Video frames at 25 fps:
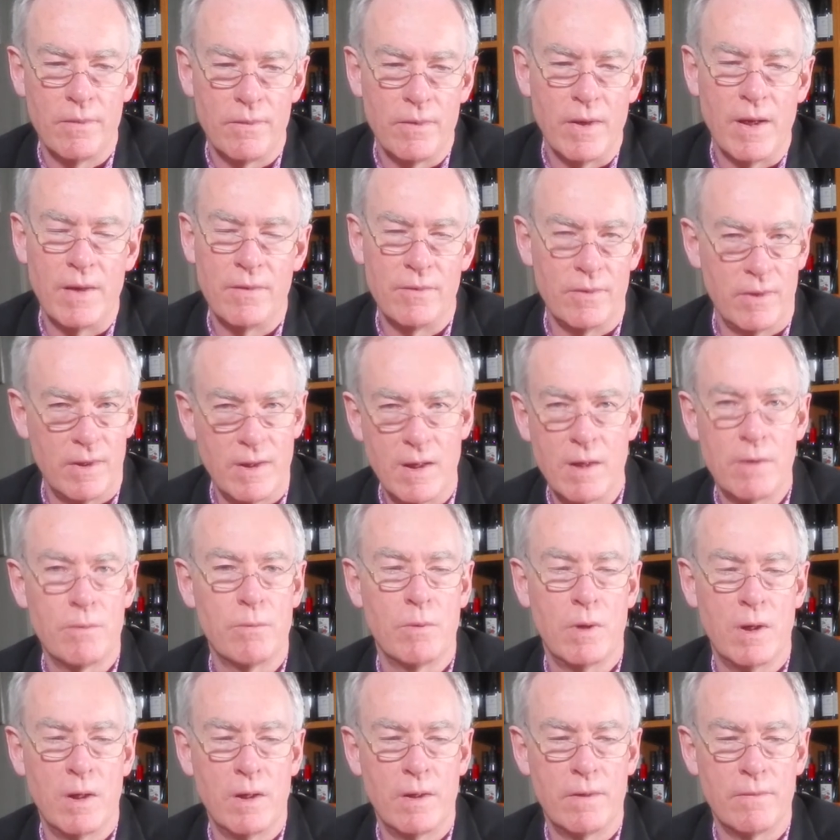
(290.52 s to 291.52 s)
as a young
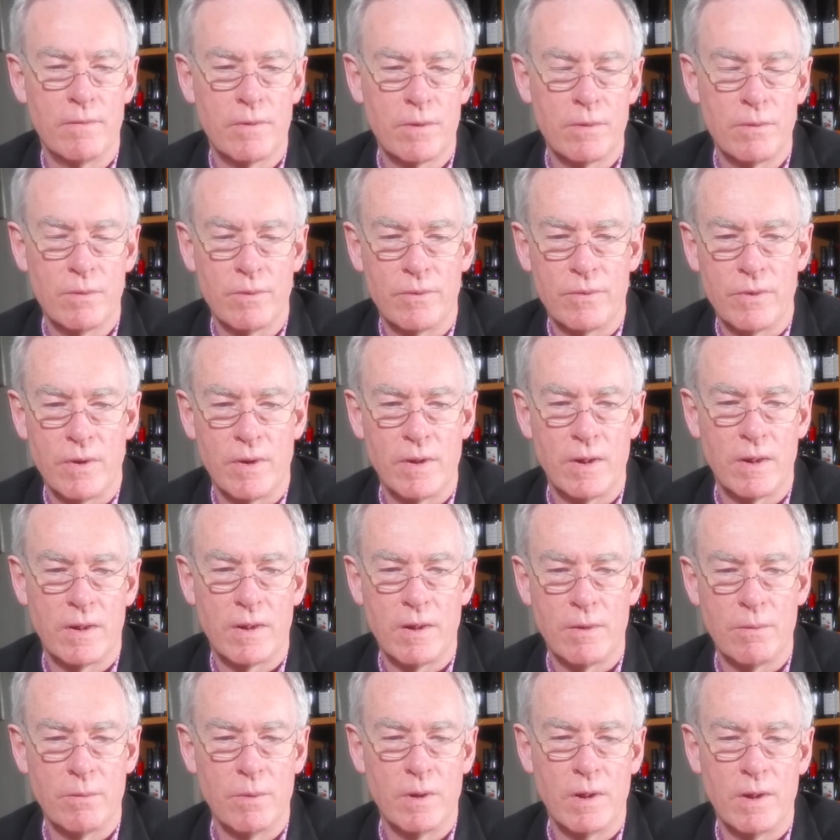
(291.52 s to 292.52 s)
wine, of course. I think
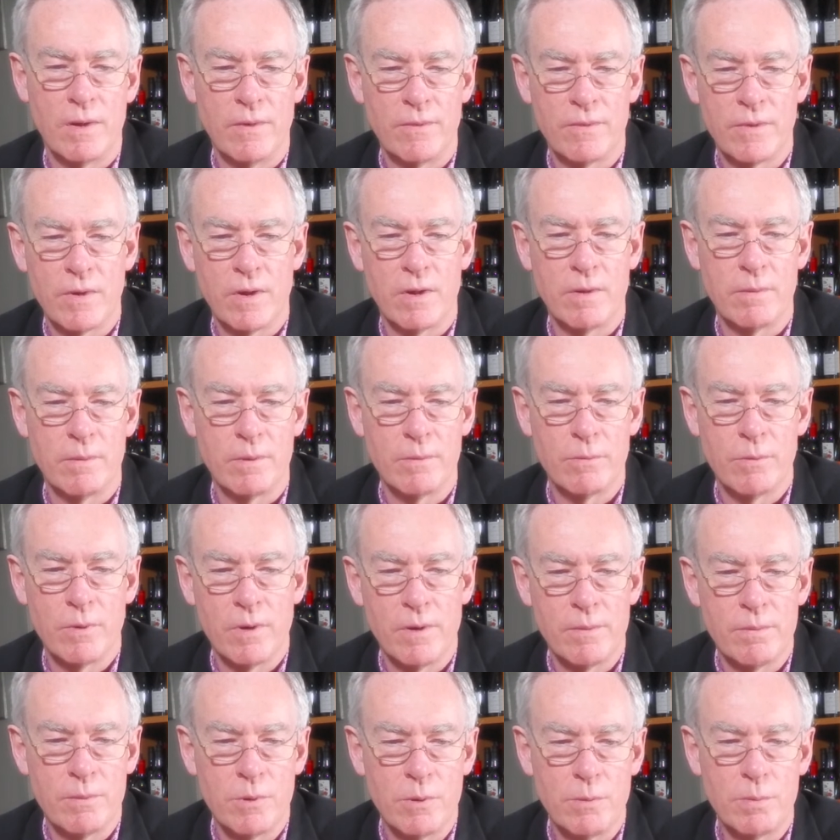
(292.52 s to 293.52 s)
that wine is going to be
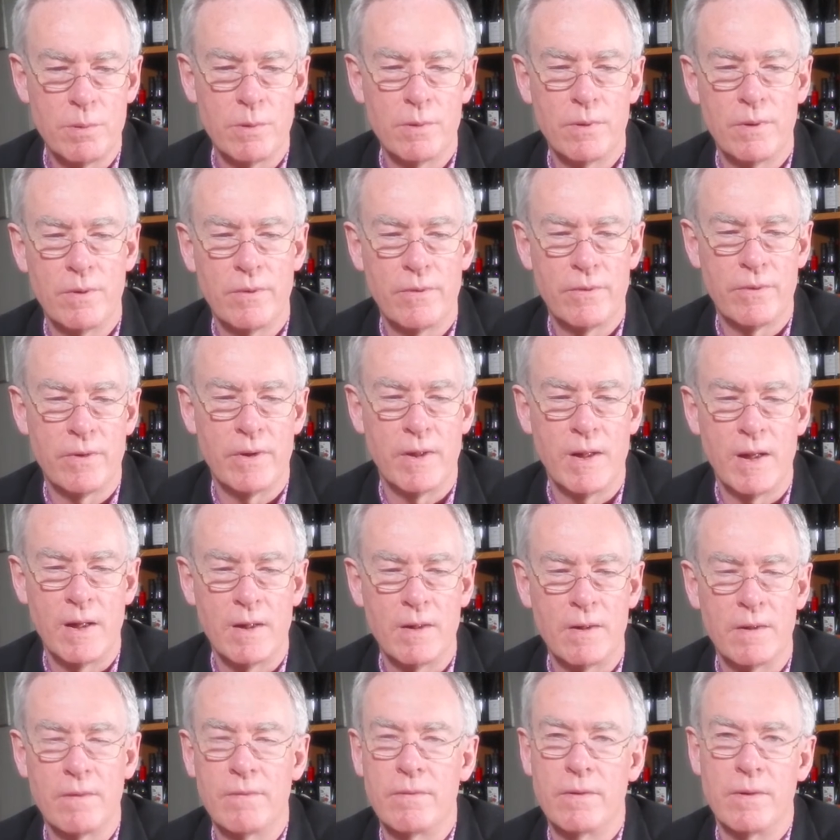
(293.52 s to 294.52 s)
worth more points than that
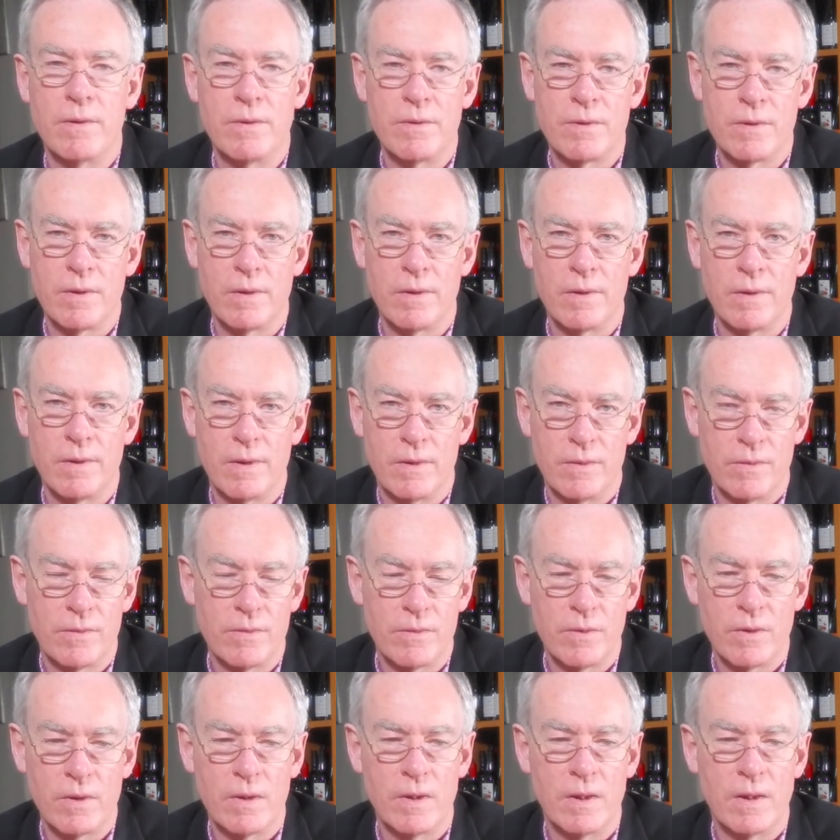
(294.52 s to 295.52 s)
in the future. It's
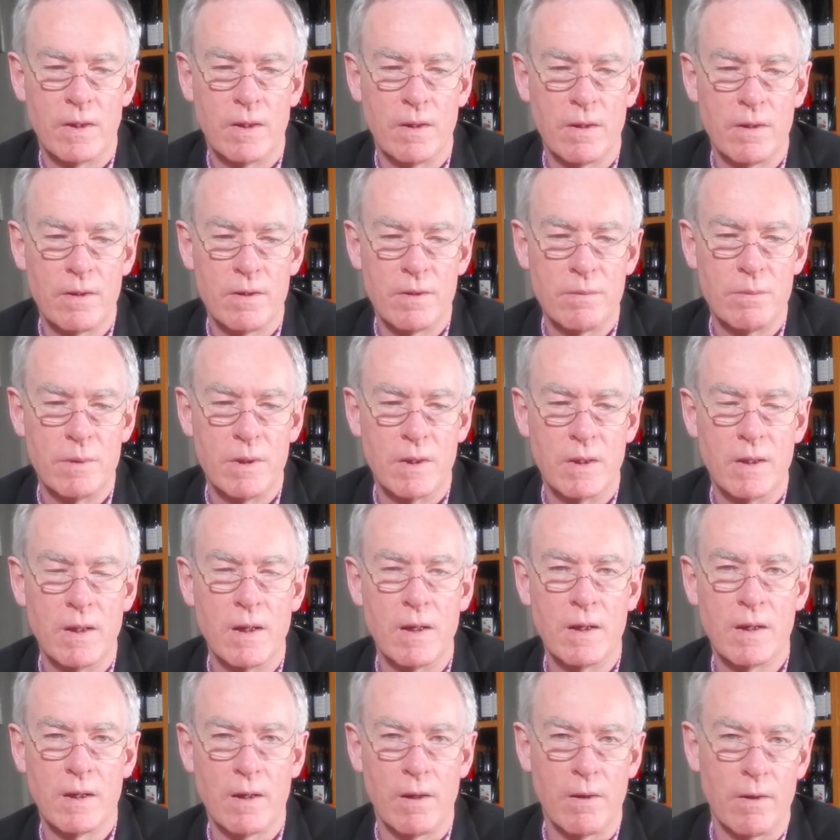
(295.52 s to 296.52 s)
certainly going to be
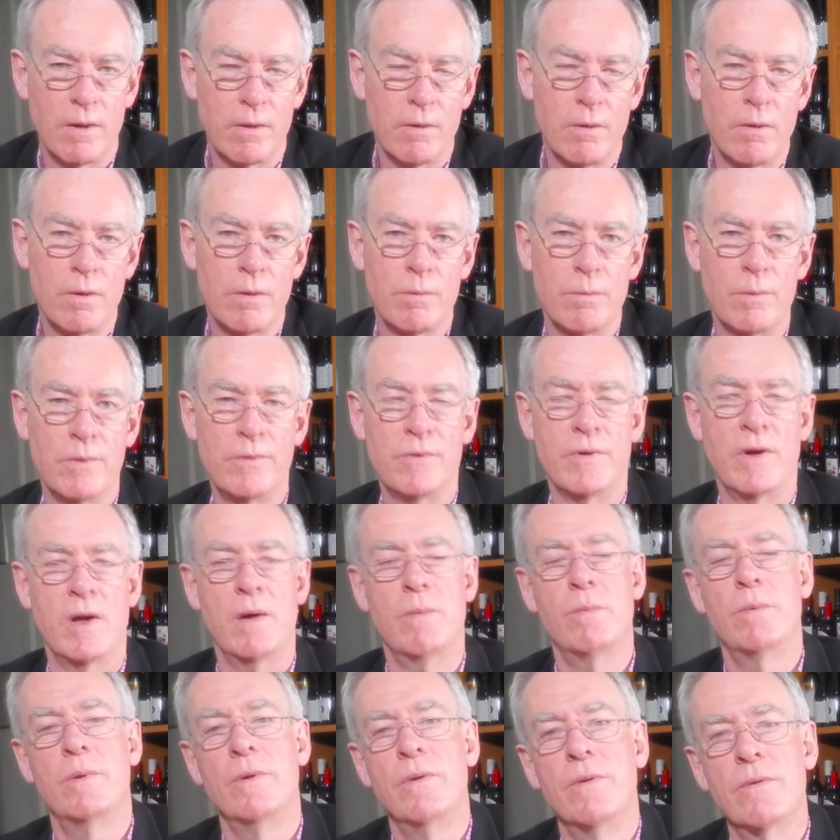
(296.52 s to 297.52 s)
going onwards and
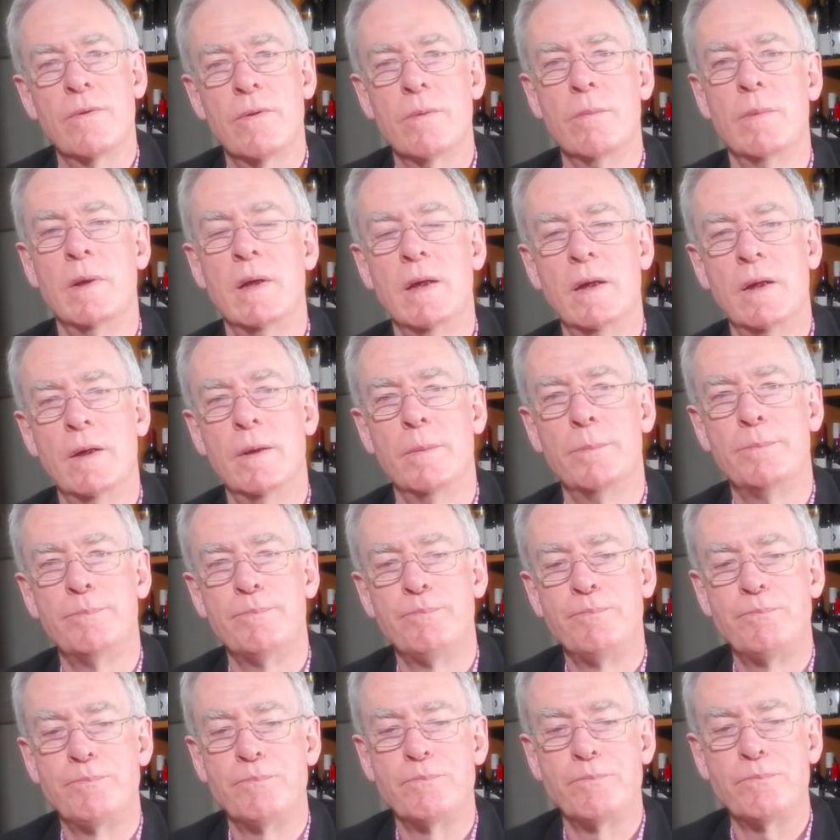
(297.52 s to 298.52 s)
upwards from here.
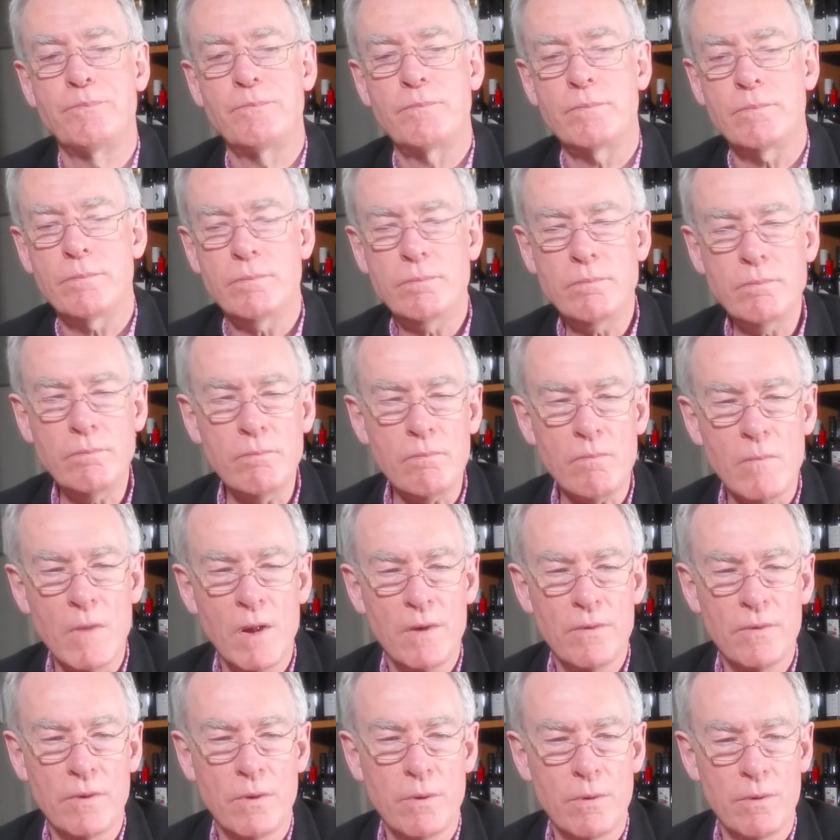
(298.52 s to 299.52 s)

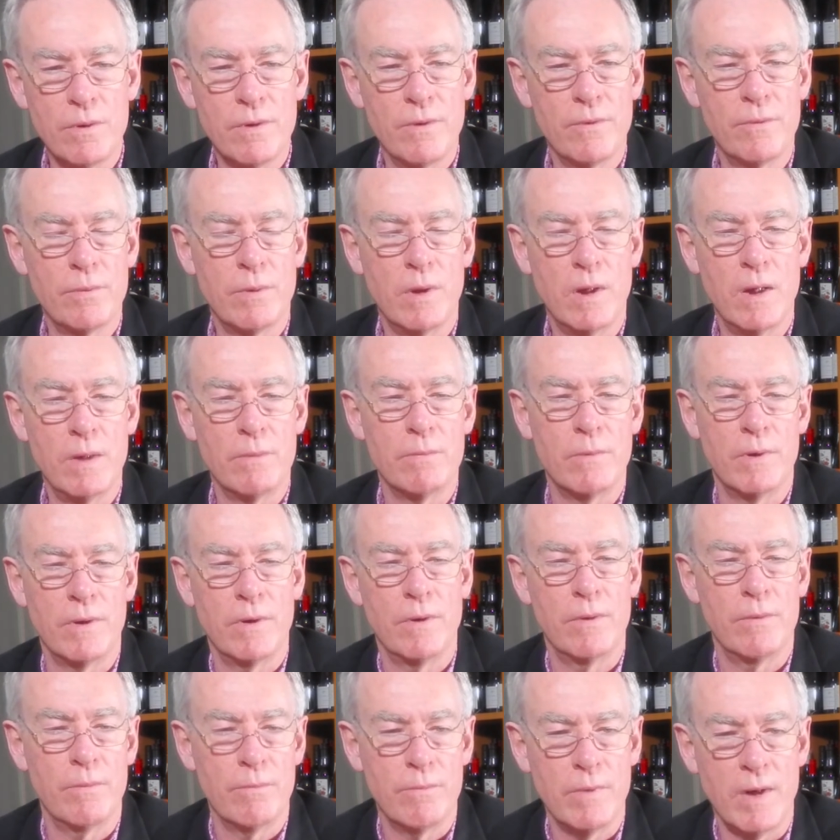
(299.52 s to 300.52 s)
It's a gorgeous wine.
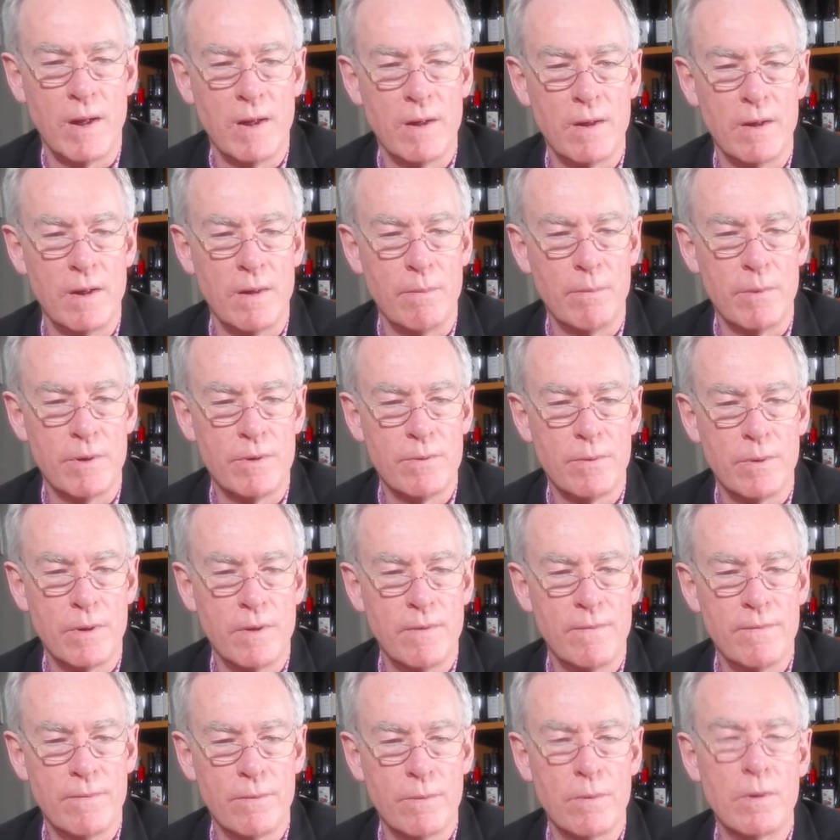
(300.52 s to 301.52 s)
It rated number
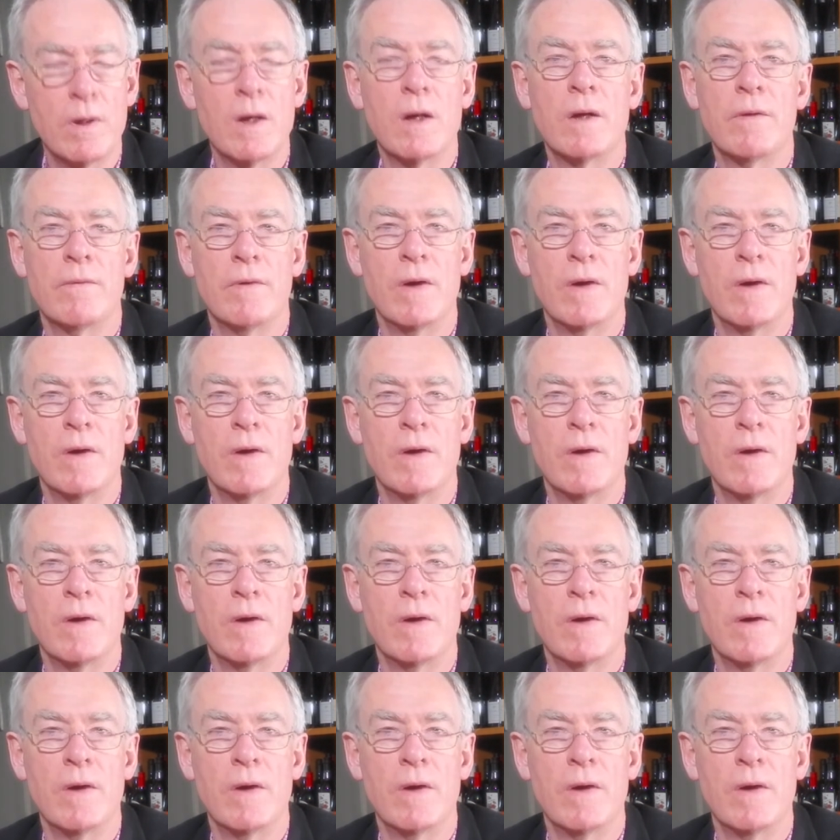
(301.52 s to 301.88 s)
24 out of